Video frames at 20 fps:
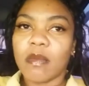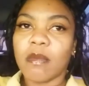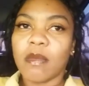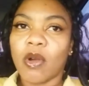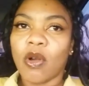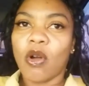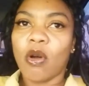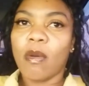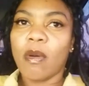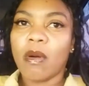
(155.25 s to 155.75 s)

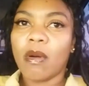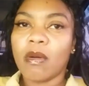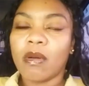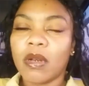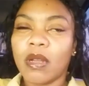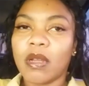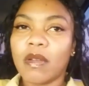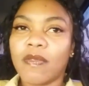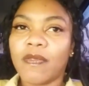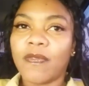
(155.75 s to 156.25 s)
Me go
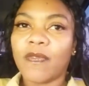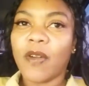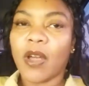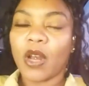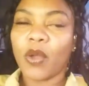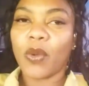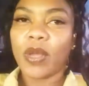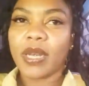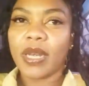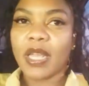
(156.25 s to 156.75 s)
the
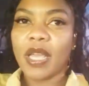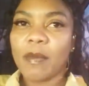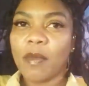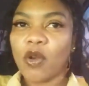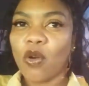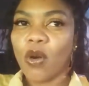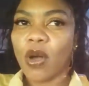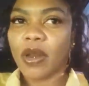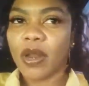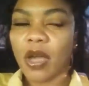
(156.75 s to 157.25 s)
following day,
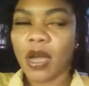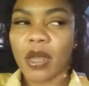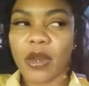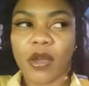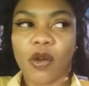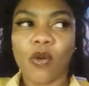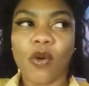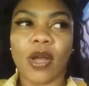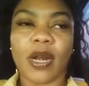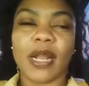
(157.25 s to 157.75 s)
me go at the
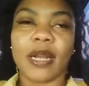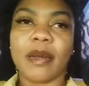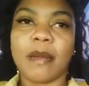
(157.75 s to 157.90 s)
other one,